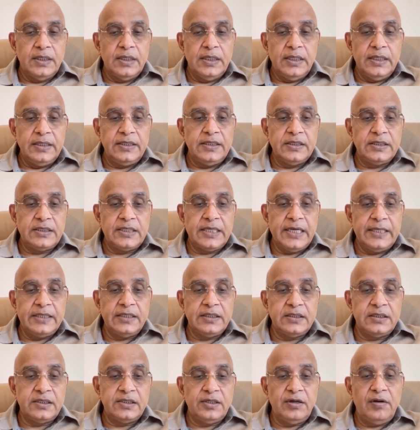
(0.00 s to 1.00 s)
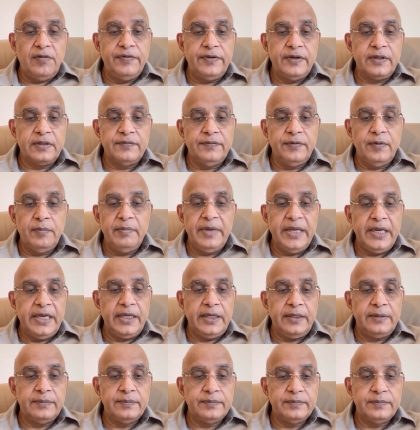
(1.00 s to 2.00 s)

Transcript: It is catastrophic for many.